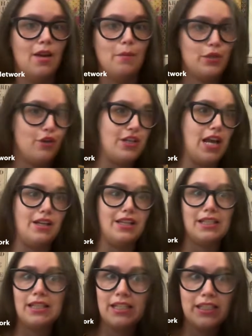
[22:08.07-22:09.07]
but you're down in
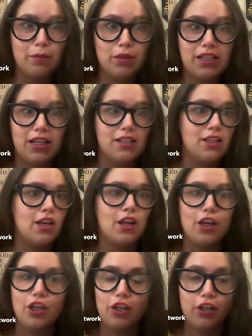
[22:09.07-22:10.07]
the 60%,
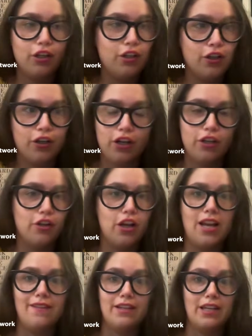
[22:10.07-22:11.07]
you're
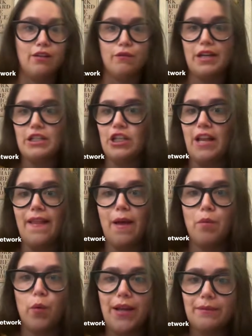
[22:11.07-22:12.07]
not even getting reached at
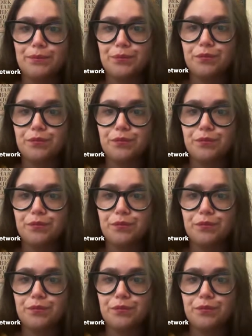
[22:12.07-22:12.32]
that point.